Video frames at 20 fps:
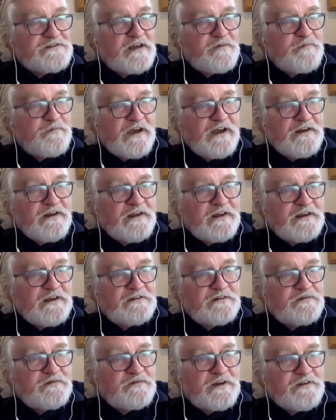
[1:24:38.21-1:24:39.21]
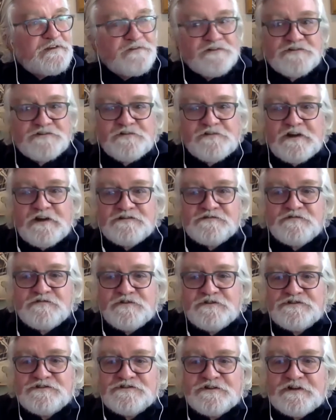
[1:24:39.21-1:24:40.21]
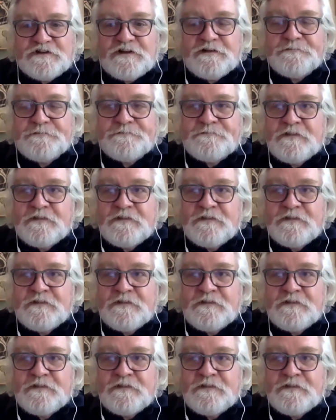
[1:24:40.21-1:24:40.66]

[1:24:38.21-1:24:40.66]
they pay negative interest rates virtually.